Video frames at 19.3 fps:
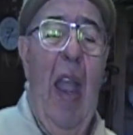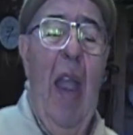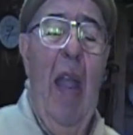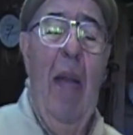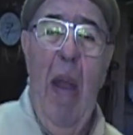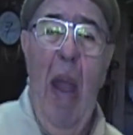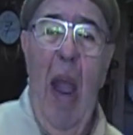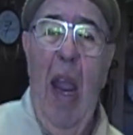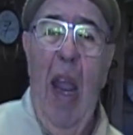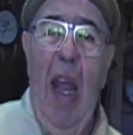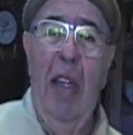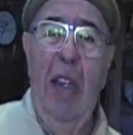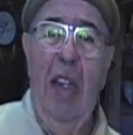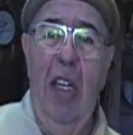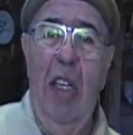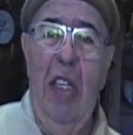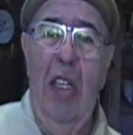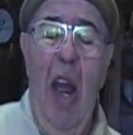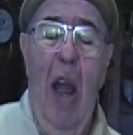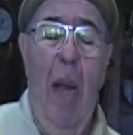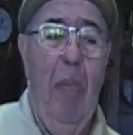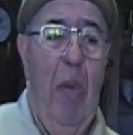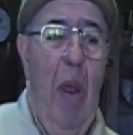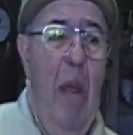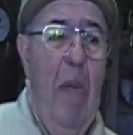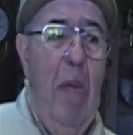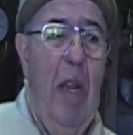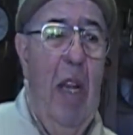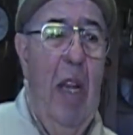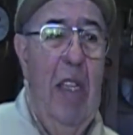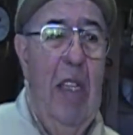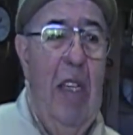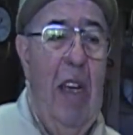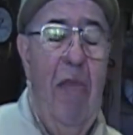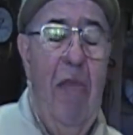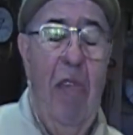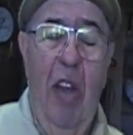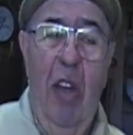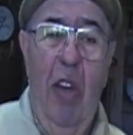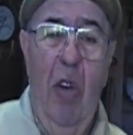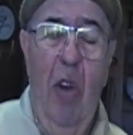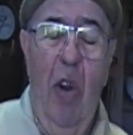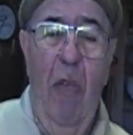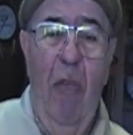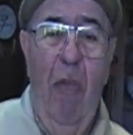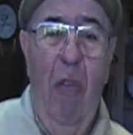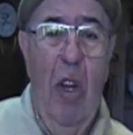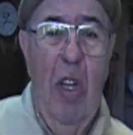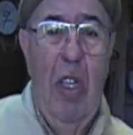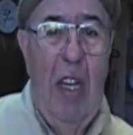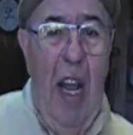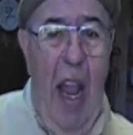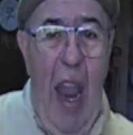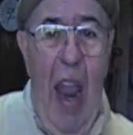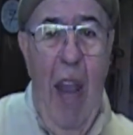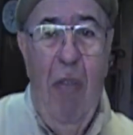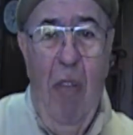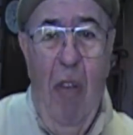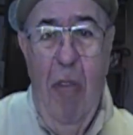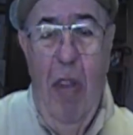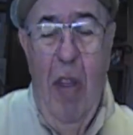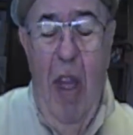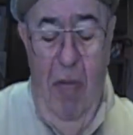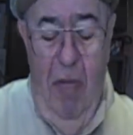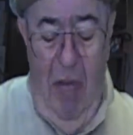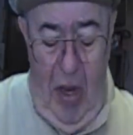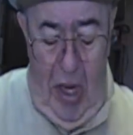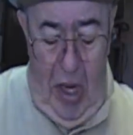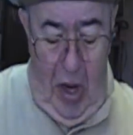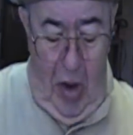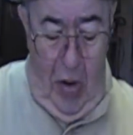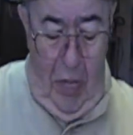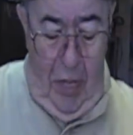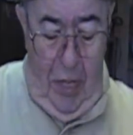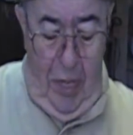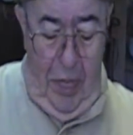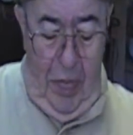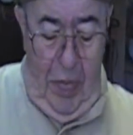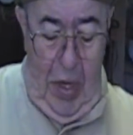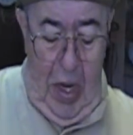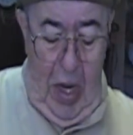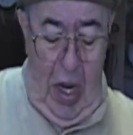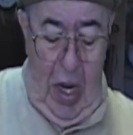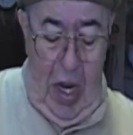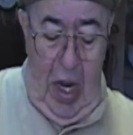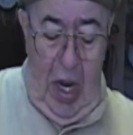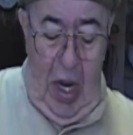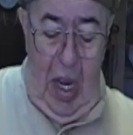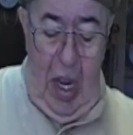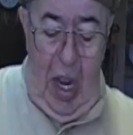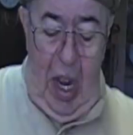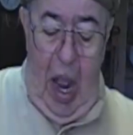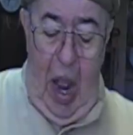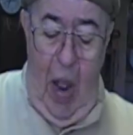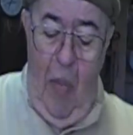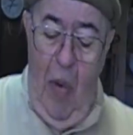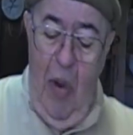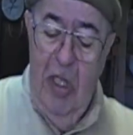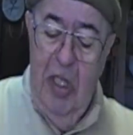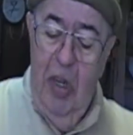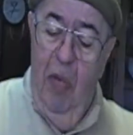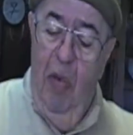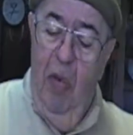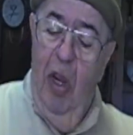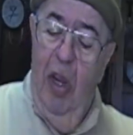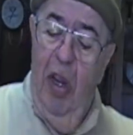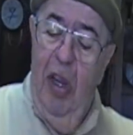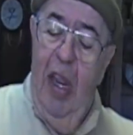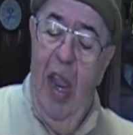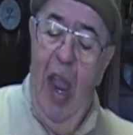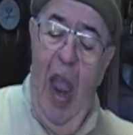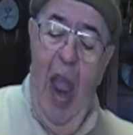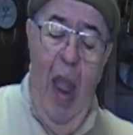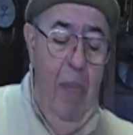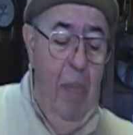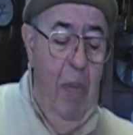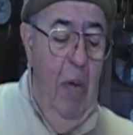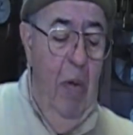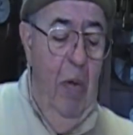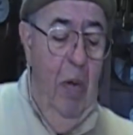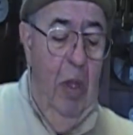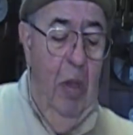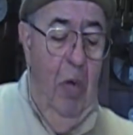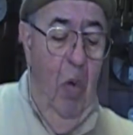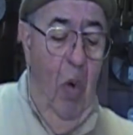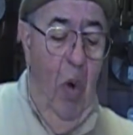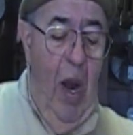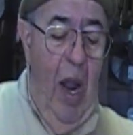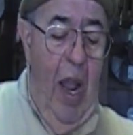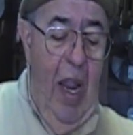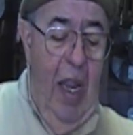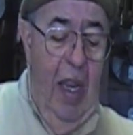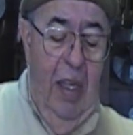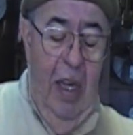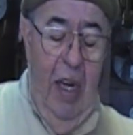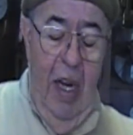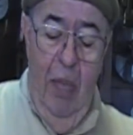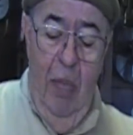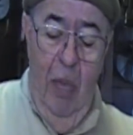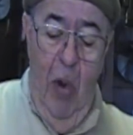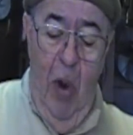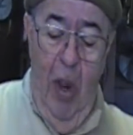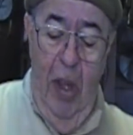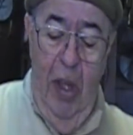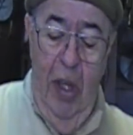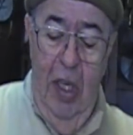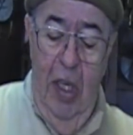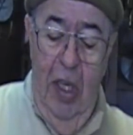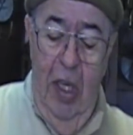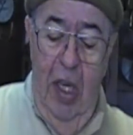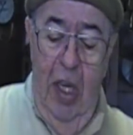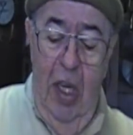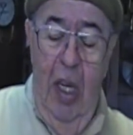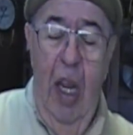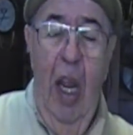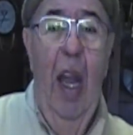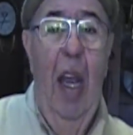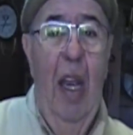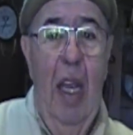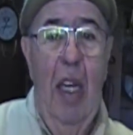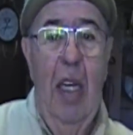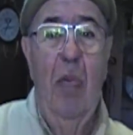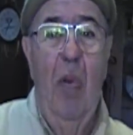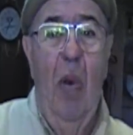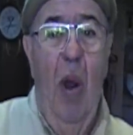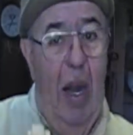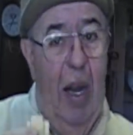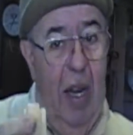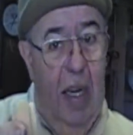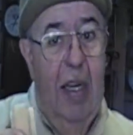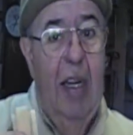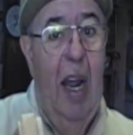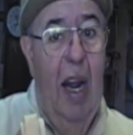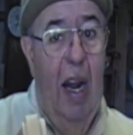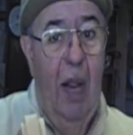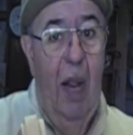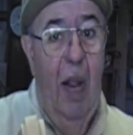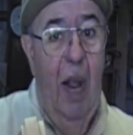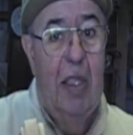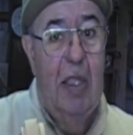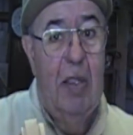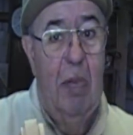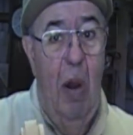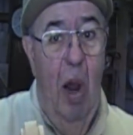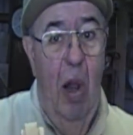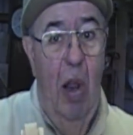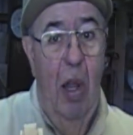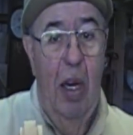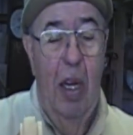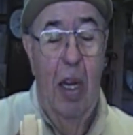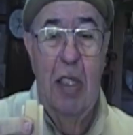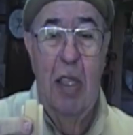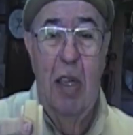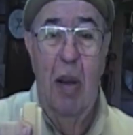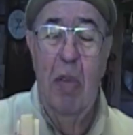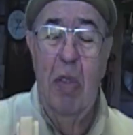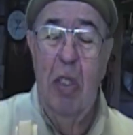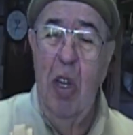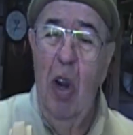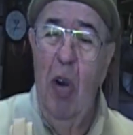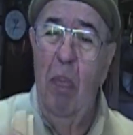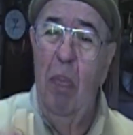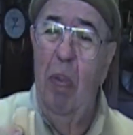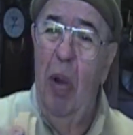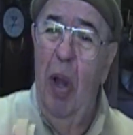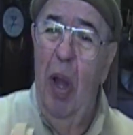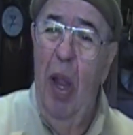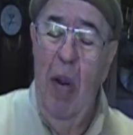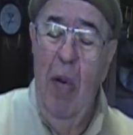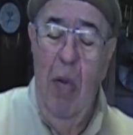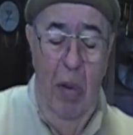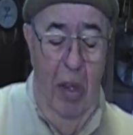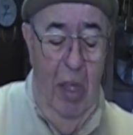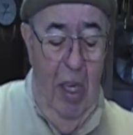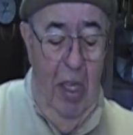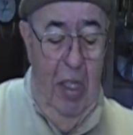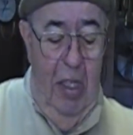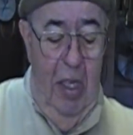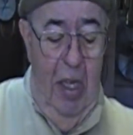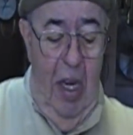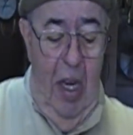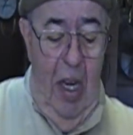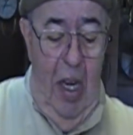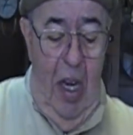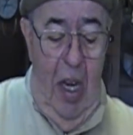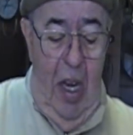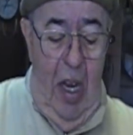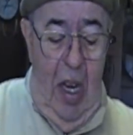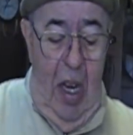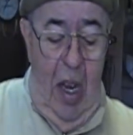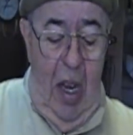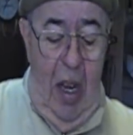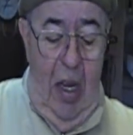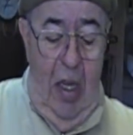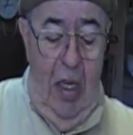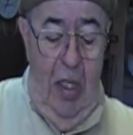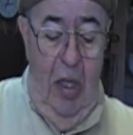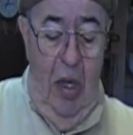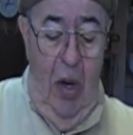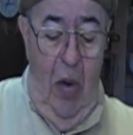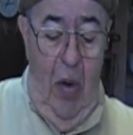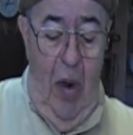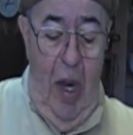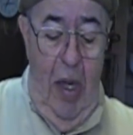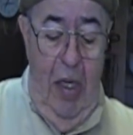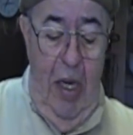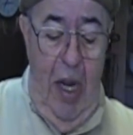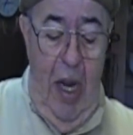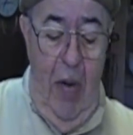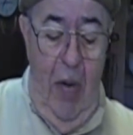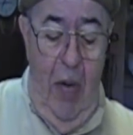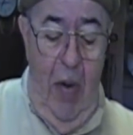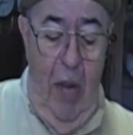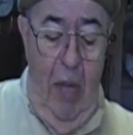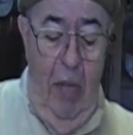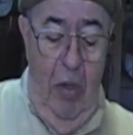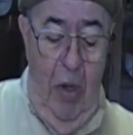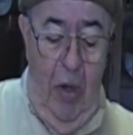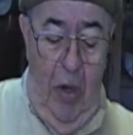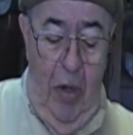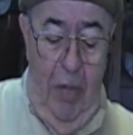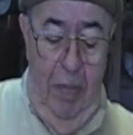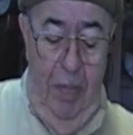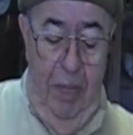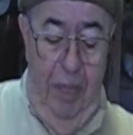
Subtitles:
came back out to the shop today because after doing the first half of that video, I wasn't really happy with what I ended up with. And guess what? It got a lot smaller because I'm still playing with this. So I'll tell you what I'm doing.